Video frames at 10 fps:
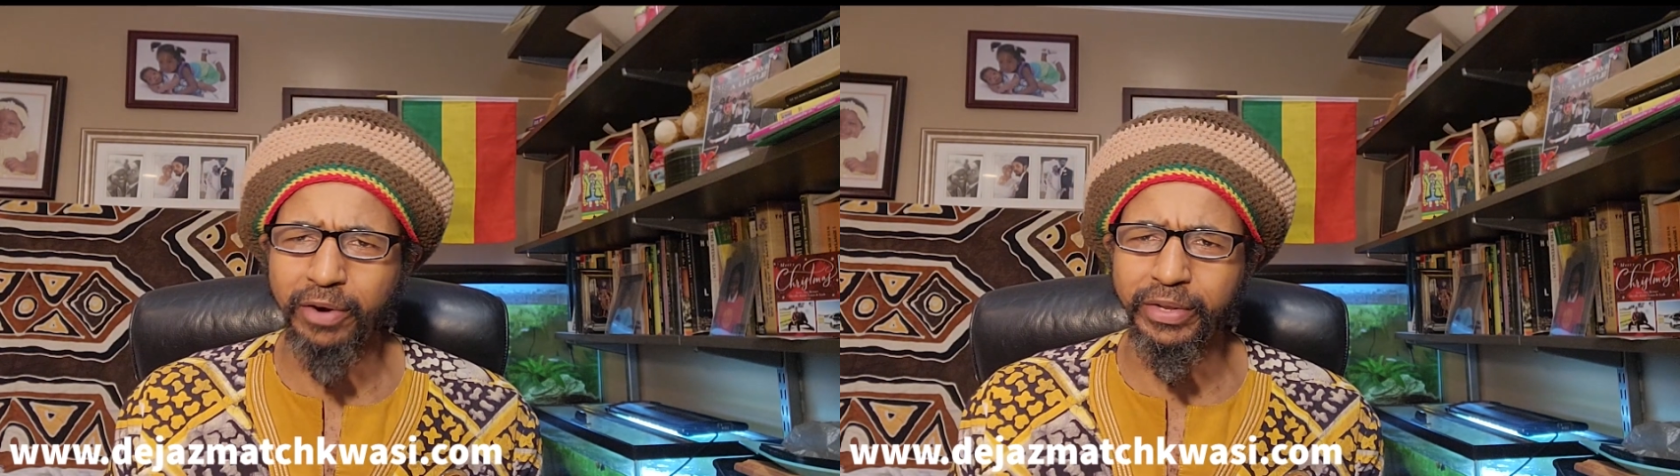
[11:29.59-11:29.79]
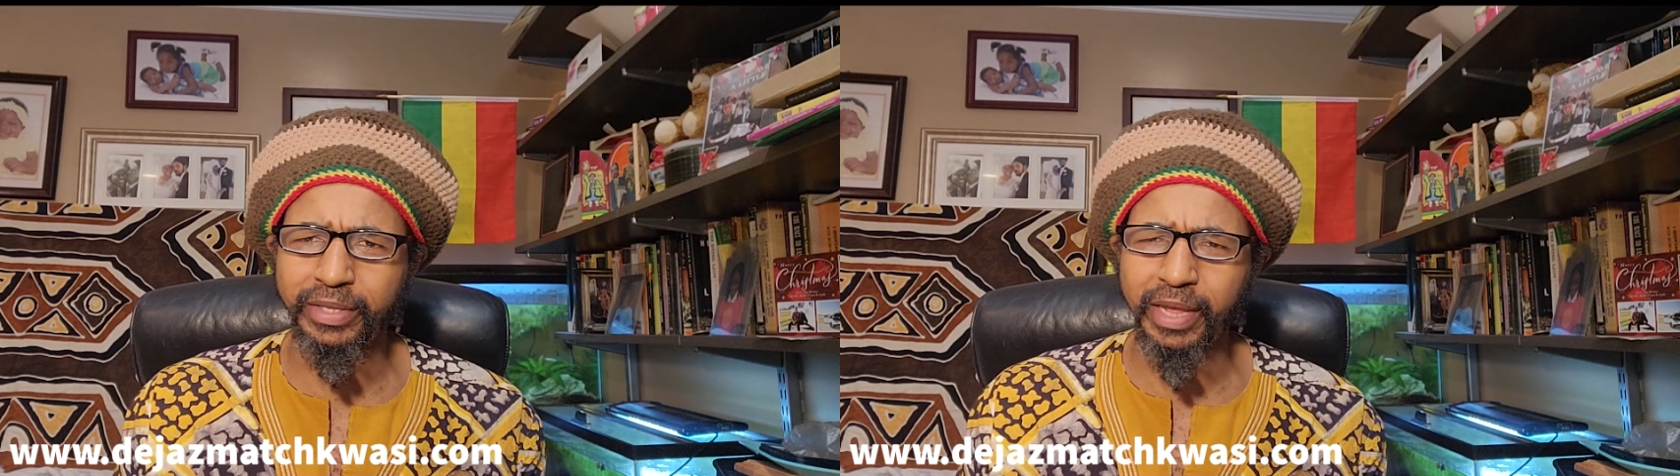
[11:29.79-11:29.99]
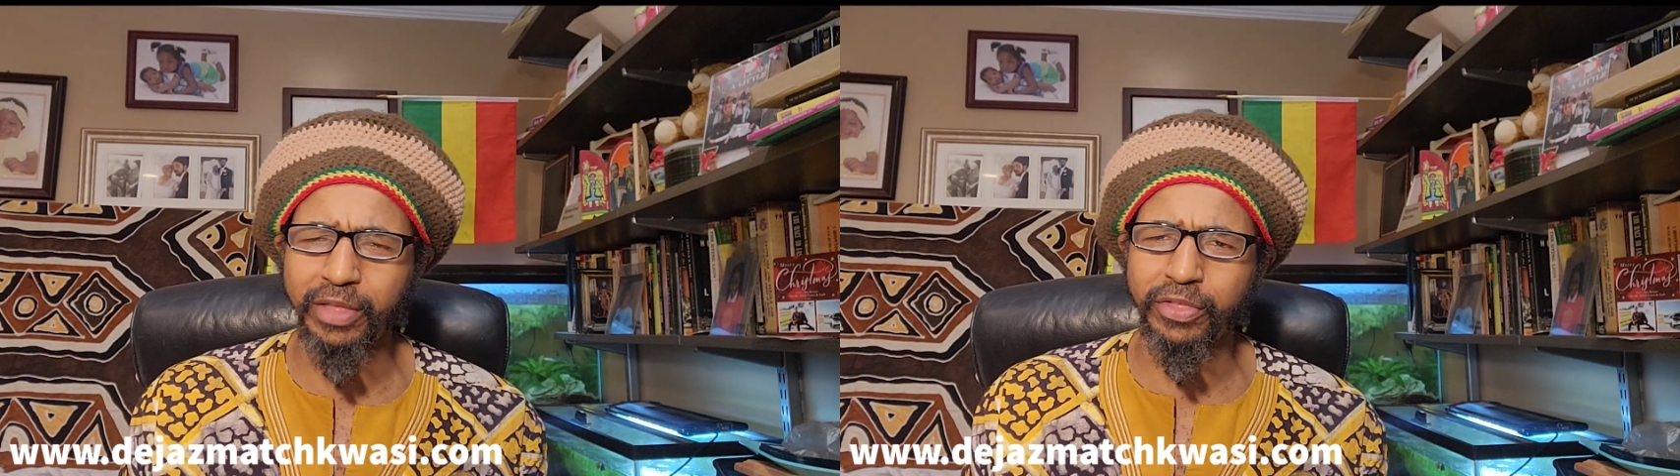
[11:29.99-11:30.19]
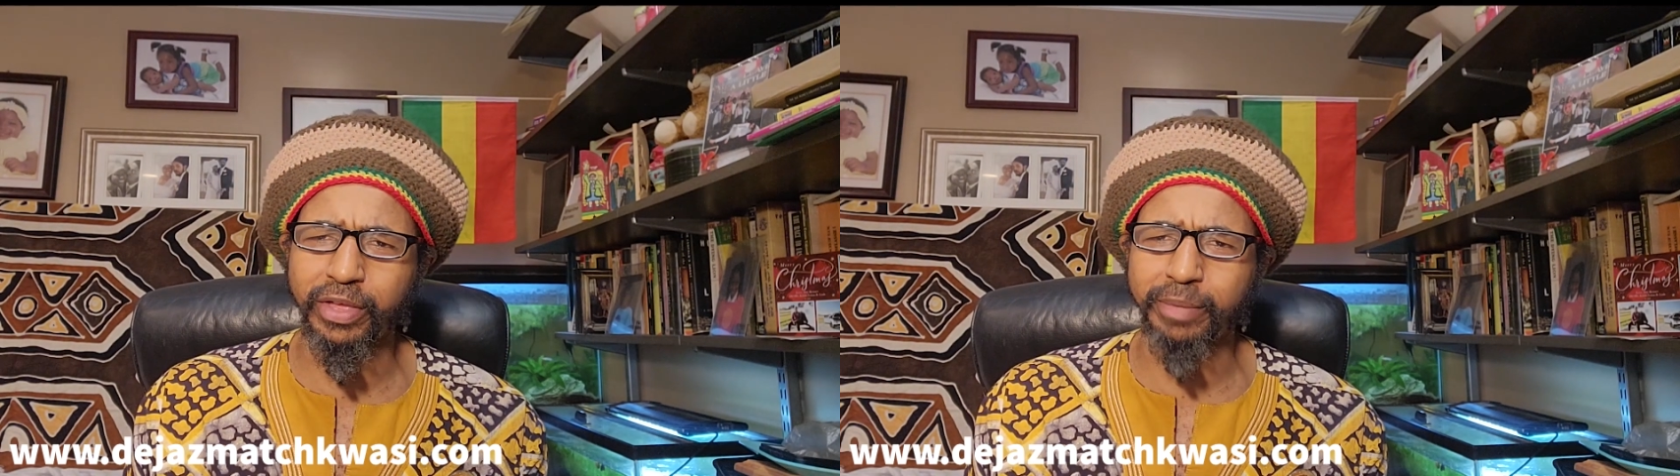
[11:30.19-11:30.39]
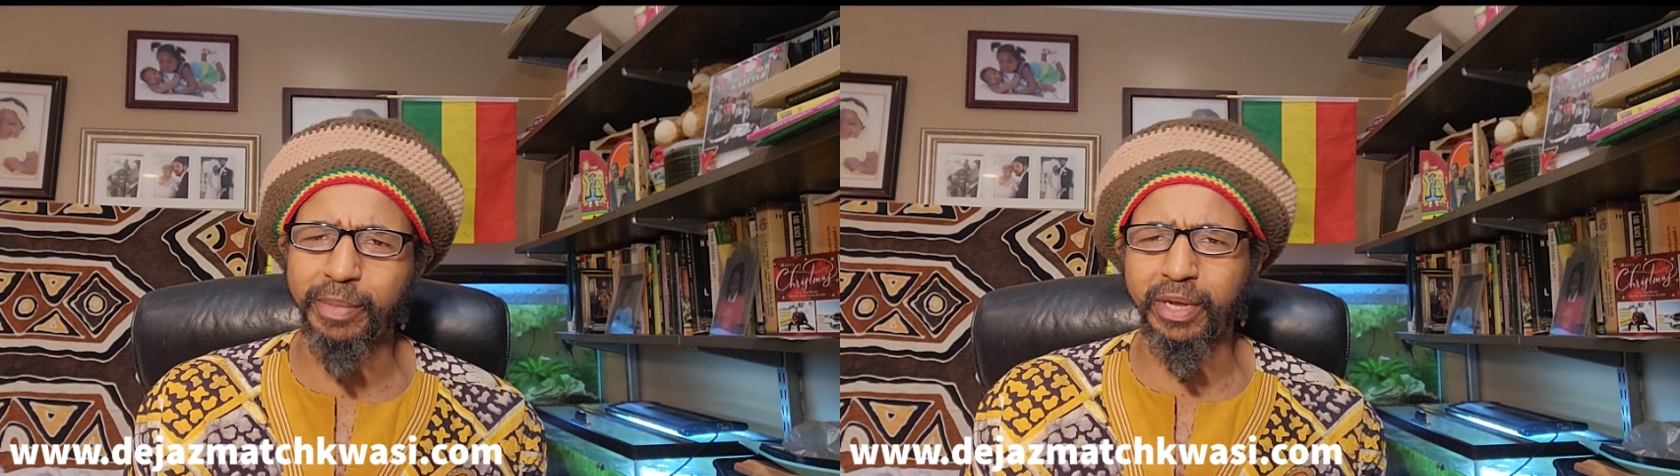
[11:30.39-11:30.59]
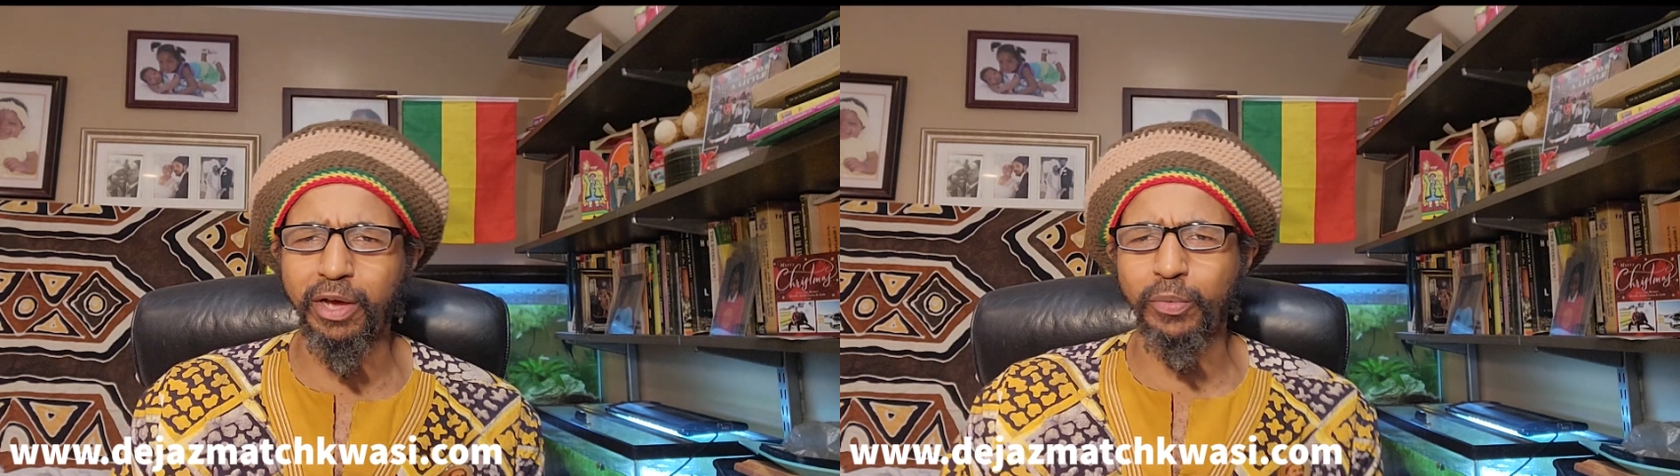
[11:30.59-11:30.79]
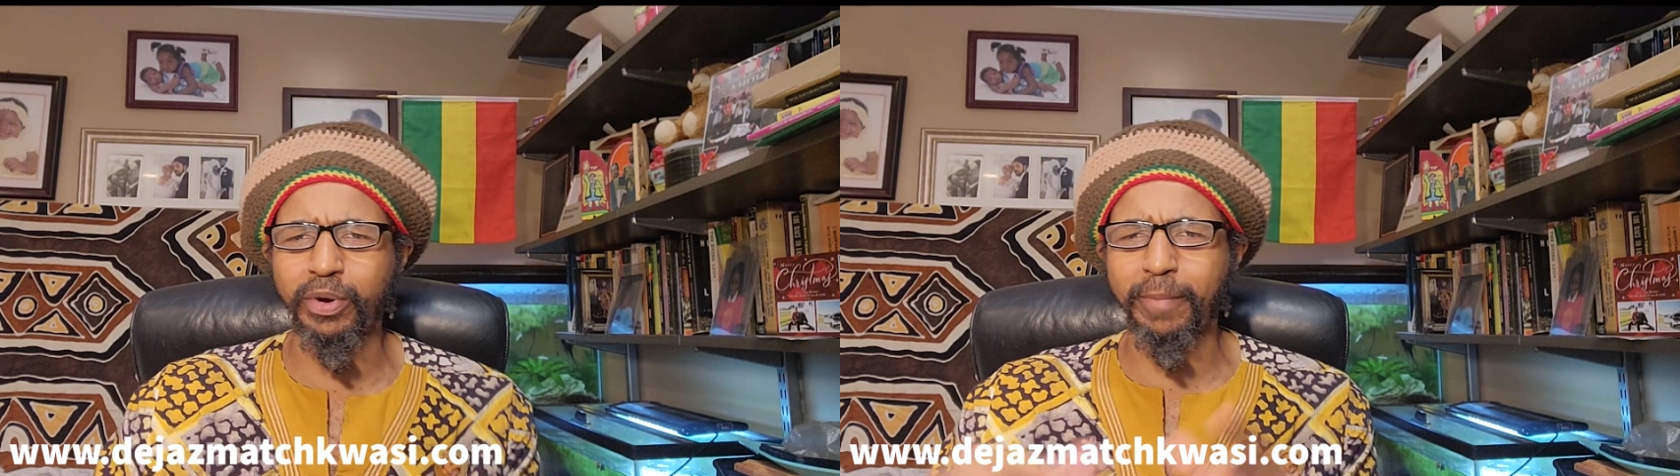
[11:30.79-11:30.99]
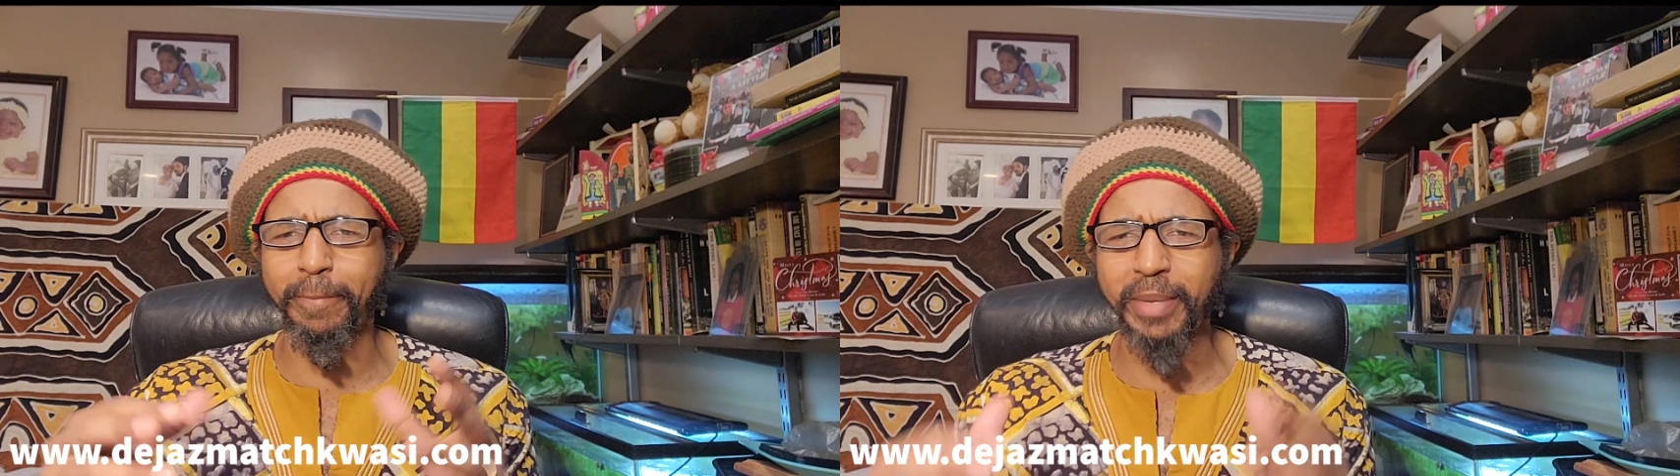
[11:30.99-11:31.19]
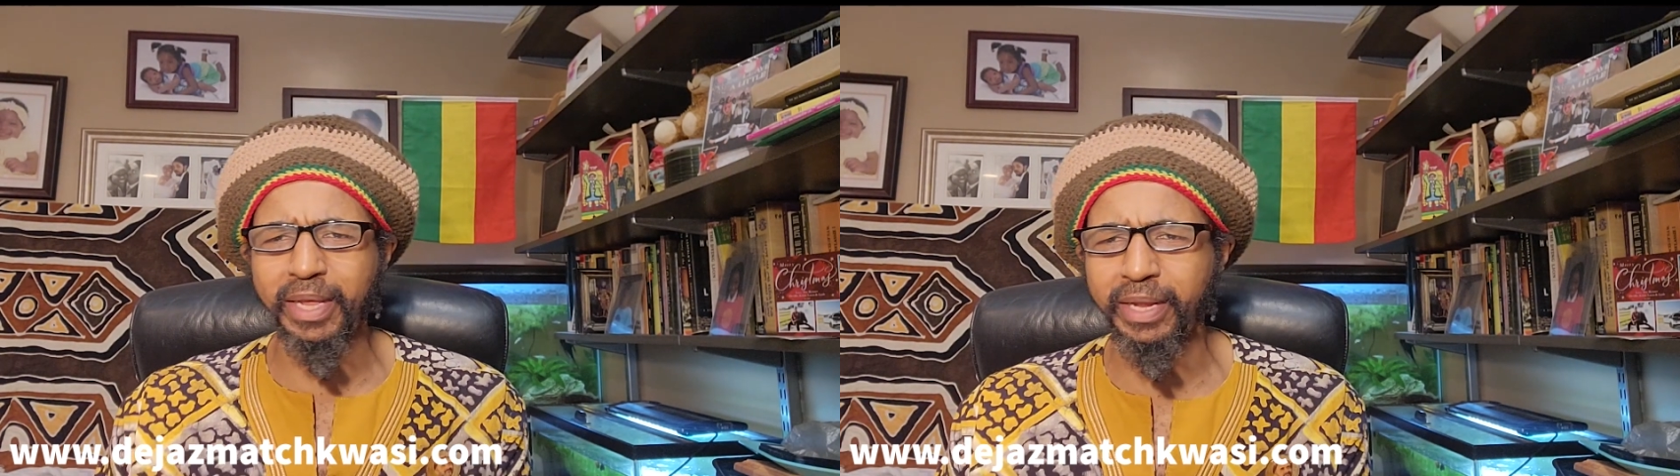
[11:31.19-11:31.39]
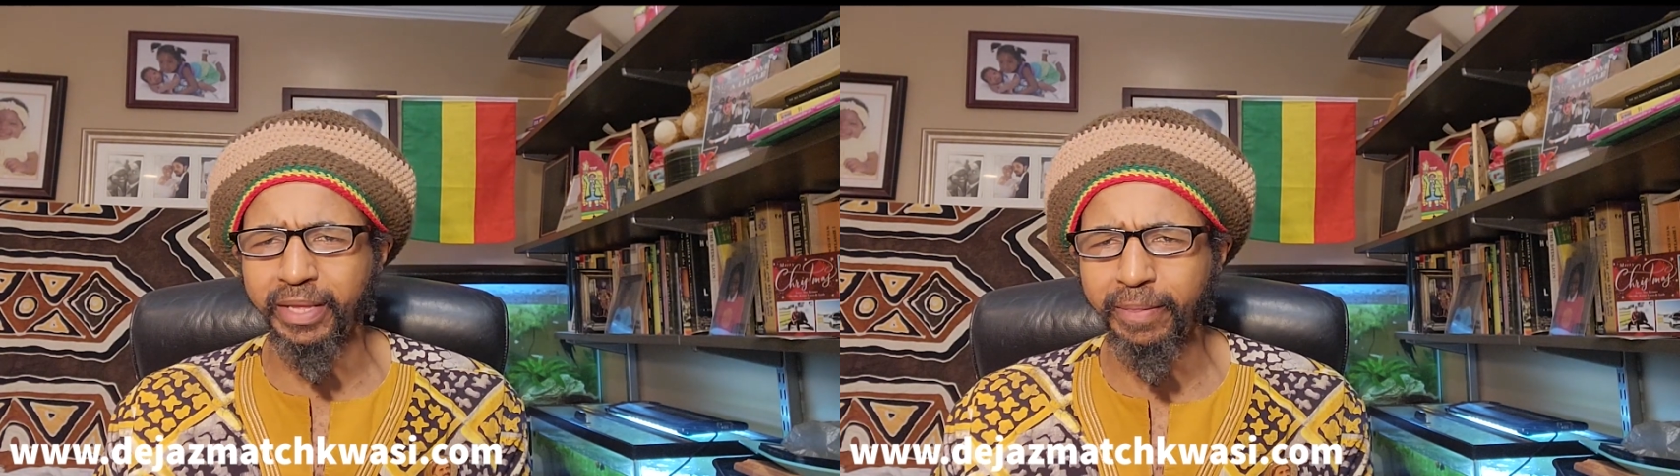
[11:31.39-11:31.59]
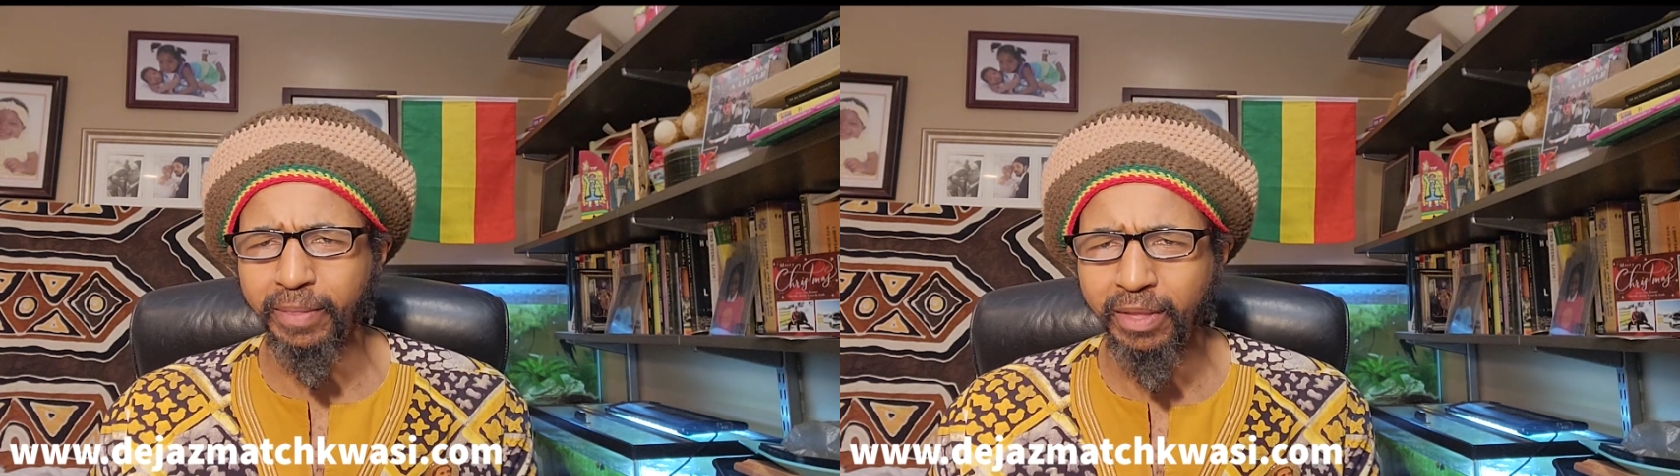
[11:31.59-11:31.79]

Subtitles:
intention because we're building